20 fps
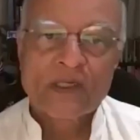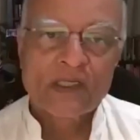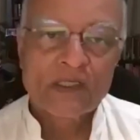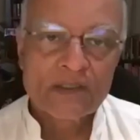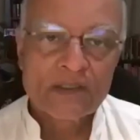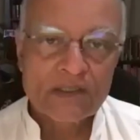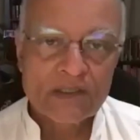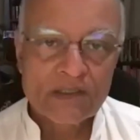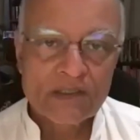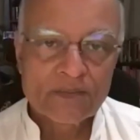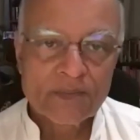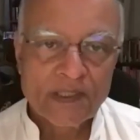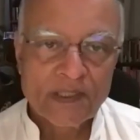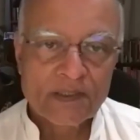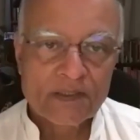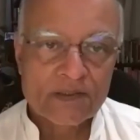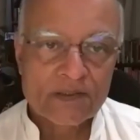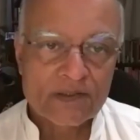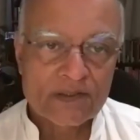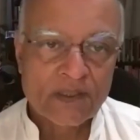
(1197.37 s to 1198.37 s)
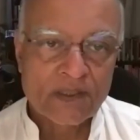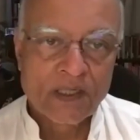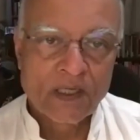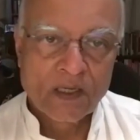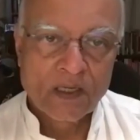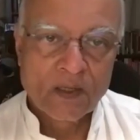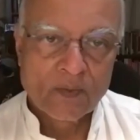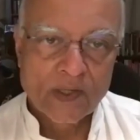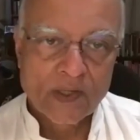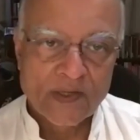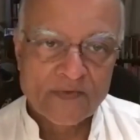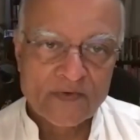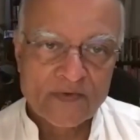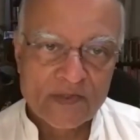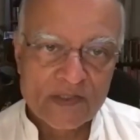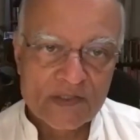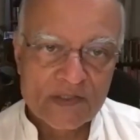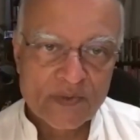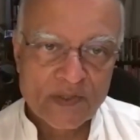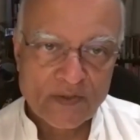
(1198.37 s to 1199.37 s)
interdependence, whether it's with